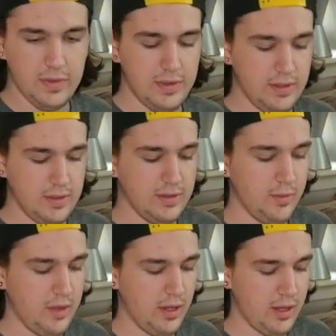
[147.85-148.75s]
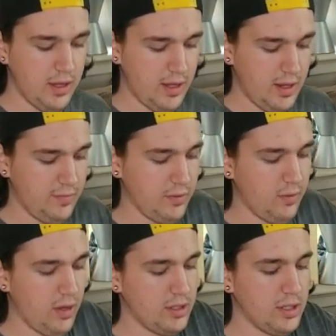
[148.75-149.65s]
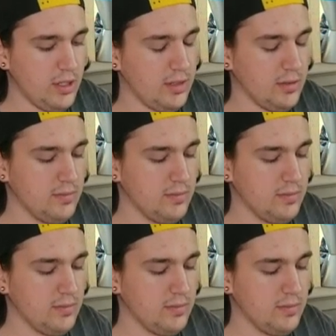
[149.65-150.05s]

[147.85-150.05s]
This is something I got after watching.